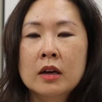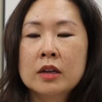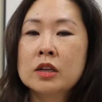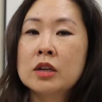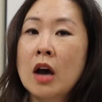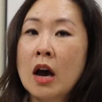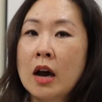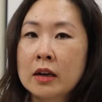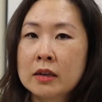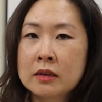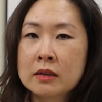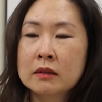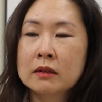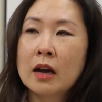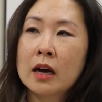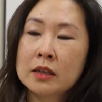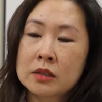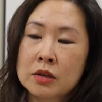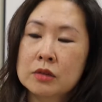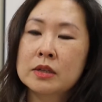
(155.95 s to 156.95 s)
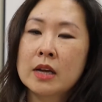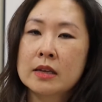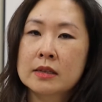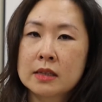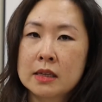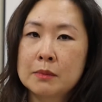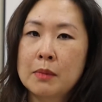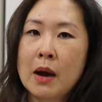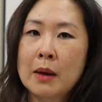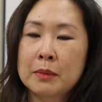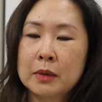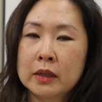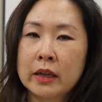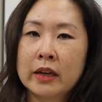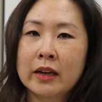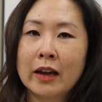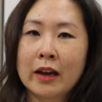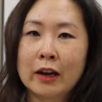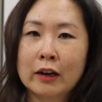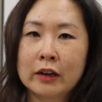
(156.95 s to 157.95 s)
not so densely
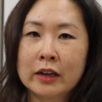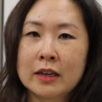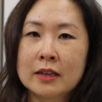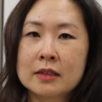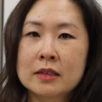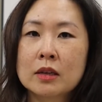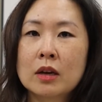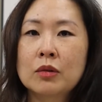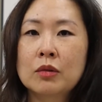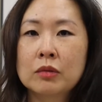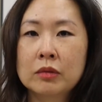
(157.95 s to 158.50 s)
populated areas